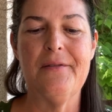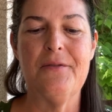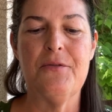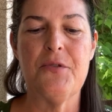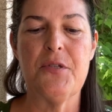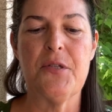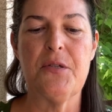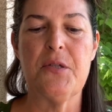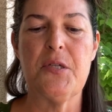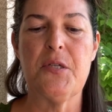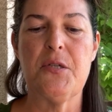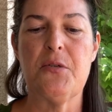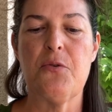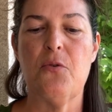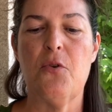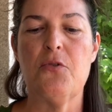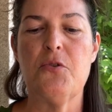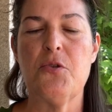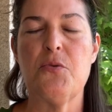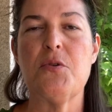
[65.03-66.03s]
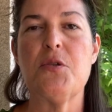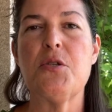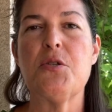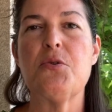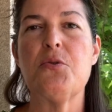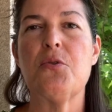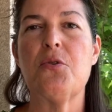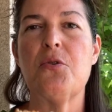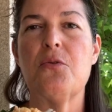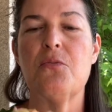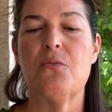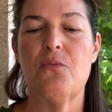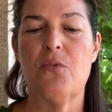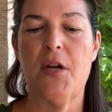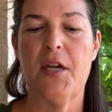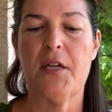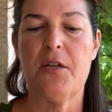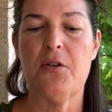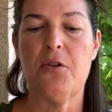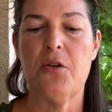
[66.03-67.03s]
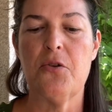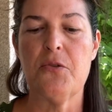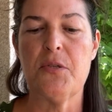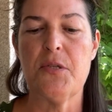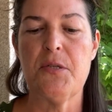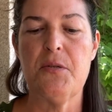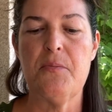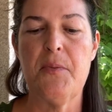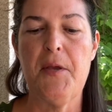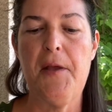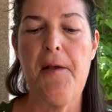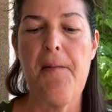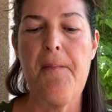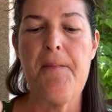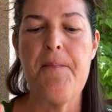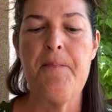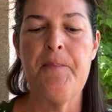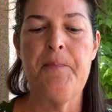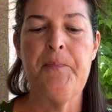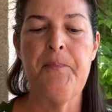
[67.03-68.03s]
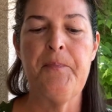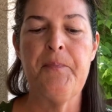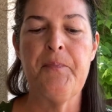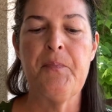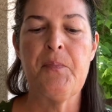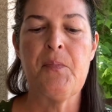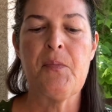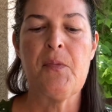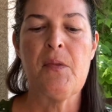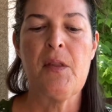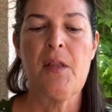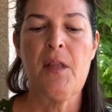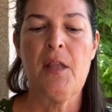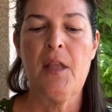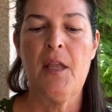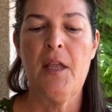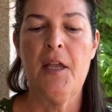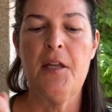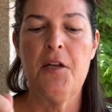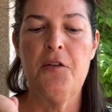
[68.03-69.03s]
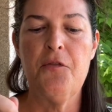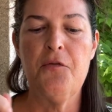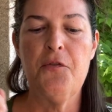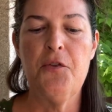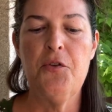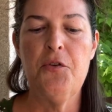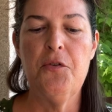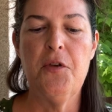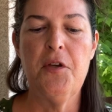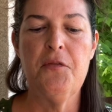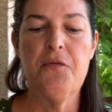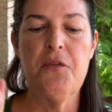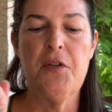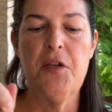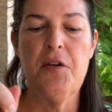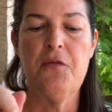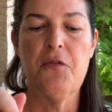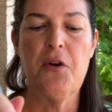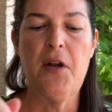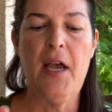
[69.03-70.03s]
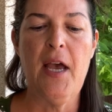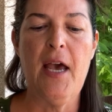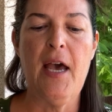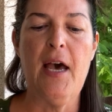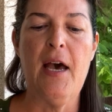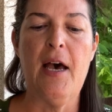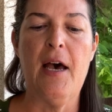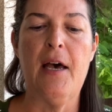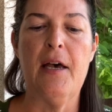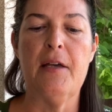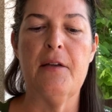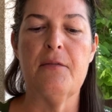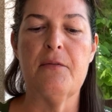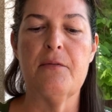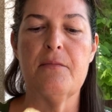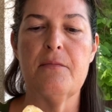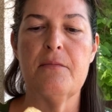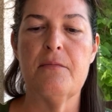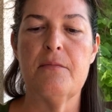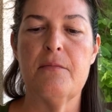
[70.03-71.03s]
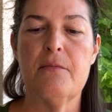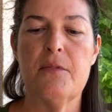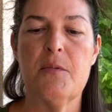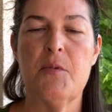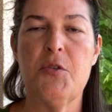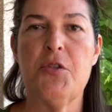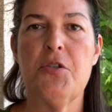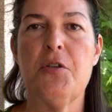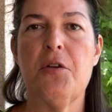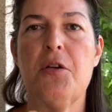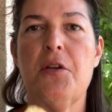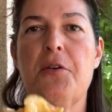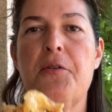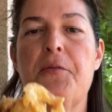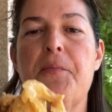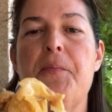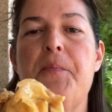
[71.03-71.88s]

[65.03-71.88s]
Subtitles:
There's this grocery store right close to me. And if you have never had, let me show you.